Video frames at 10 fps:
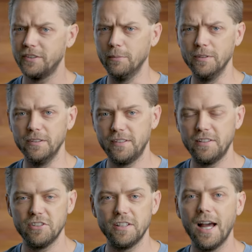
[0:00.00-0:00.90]

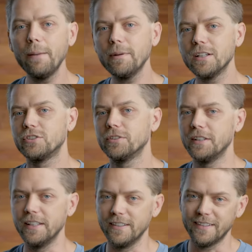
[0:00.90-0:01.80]
stabilization. I'm not sure
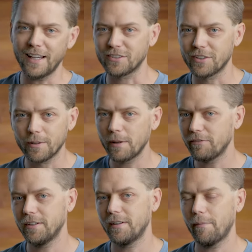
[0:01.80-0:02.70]
the exact term
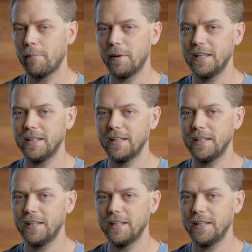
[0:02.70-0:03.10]
off the top of my